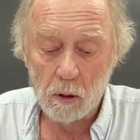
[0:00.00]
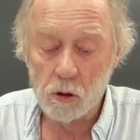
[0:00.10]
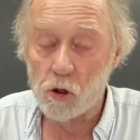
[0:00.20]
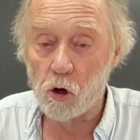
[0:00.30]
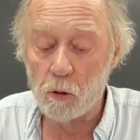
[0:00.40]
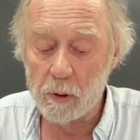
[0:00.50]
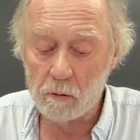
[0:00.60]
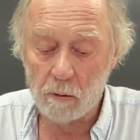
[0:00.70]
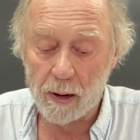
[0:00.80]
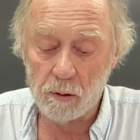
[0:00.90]

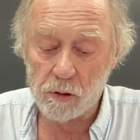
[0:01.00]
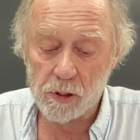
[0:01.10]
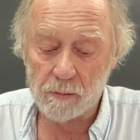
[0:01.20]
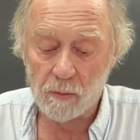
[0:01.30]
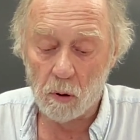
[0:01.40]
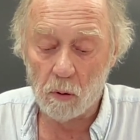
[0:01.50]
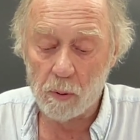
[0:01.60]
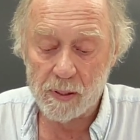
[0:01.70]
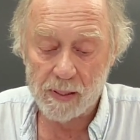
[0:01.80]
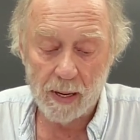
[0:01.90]
German writers have always